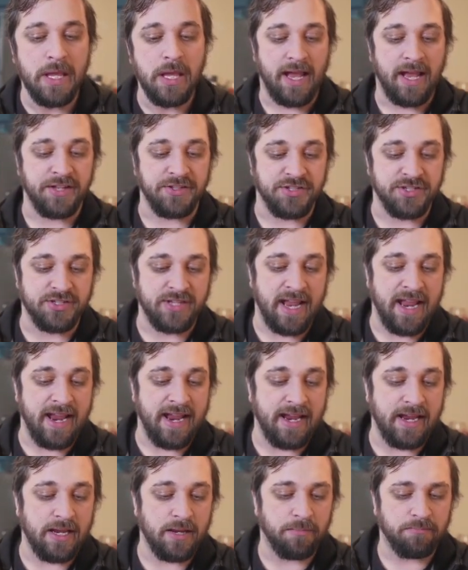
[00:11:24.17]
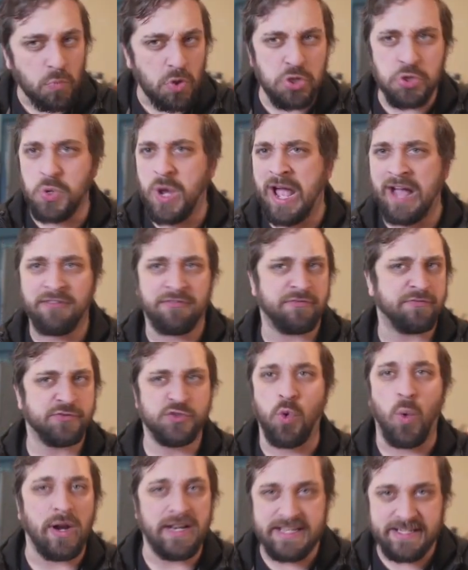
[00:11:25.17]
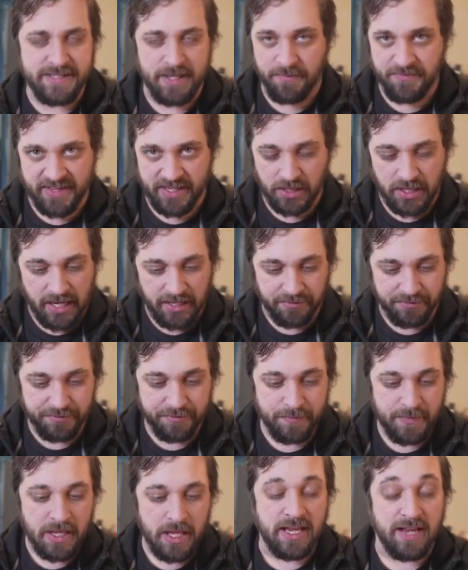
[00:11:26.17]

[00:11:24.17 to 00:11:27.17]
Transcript: And say you have 20-something life.